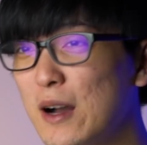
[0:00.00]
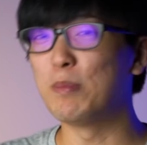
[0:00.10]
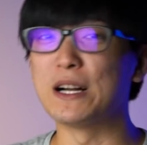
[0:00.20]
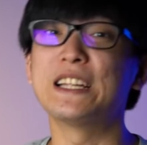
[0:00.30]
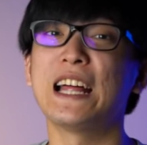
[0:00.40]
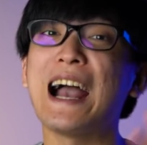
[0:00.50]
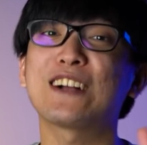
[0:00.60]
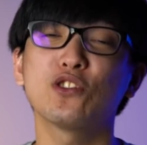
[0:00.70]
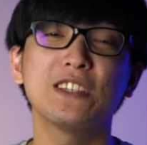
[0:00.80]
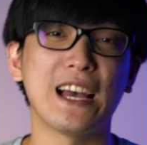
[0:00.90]
But it
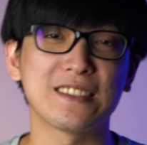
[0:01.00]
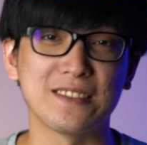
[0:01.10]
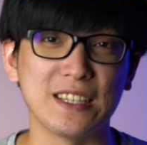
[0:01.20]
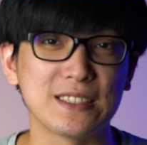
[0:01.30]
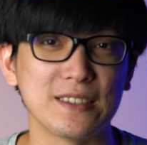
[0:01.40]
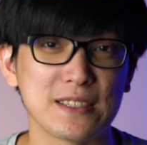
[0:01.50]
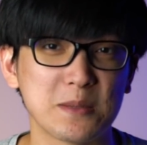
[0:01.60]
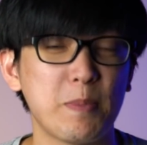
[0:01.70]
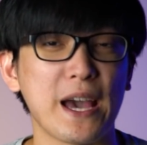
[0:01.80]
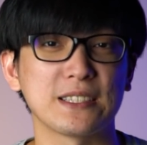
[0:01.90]
actually has decent
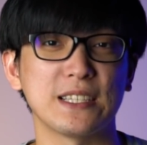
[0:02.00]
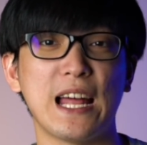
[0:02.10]
specs.